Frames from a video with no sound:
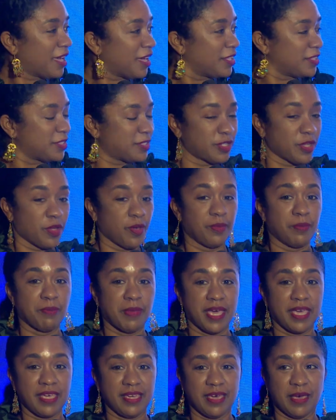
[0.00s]
So
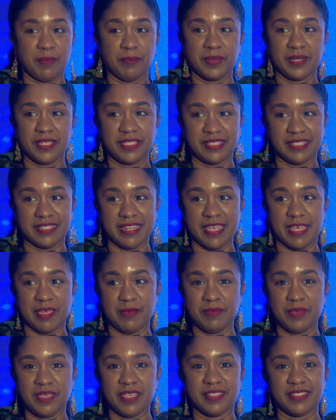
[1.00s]
my company's name
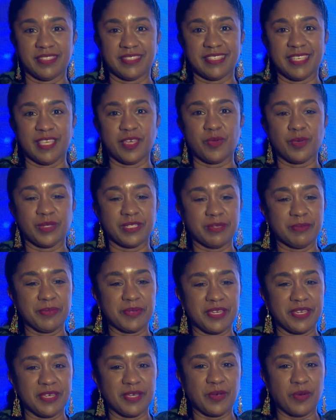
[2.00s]
is
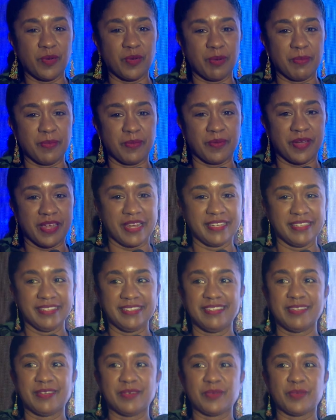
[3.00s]
Equilibria Incorporated.
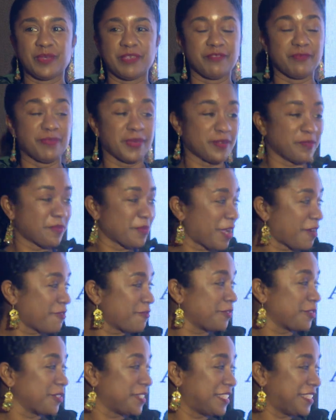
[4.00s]
We've been around
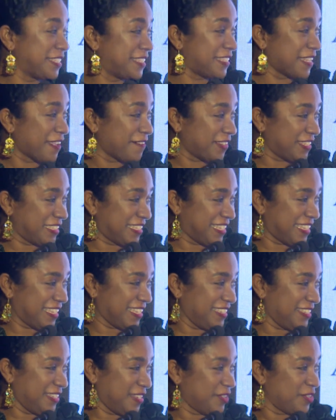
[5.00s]
for
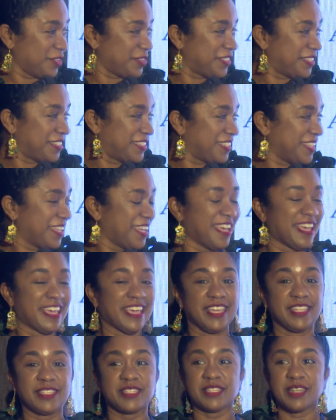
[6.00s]
17 years.
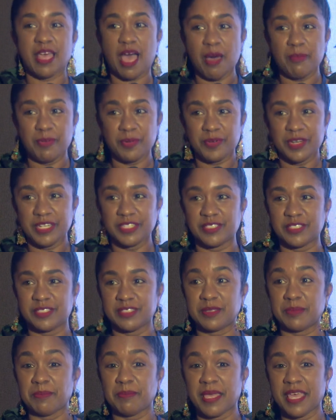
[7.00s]
It's an
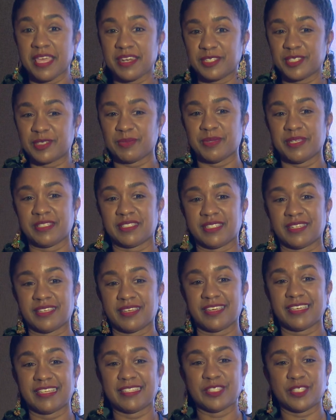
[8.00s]
operations management
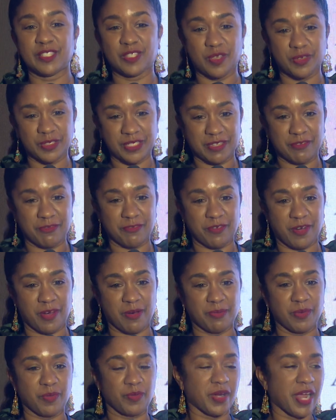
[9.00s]
consulting firm,
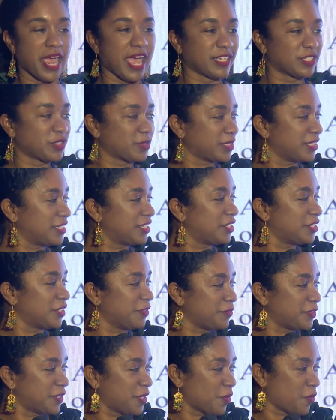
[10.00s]
but we're actually
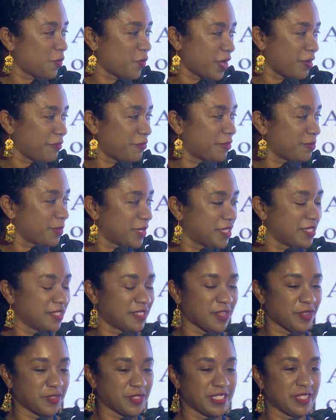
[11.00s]
shifting away from
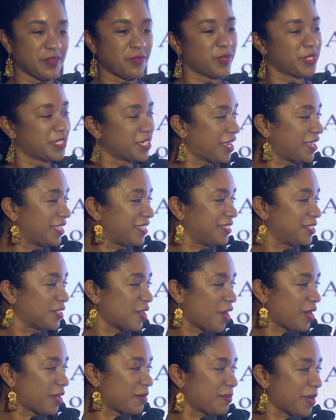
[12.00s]
consulting, which I can
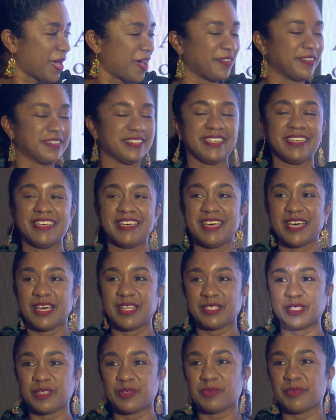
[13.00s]
talk about a
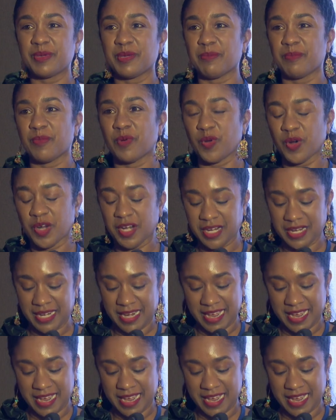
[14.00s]
little bit more.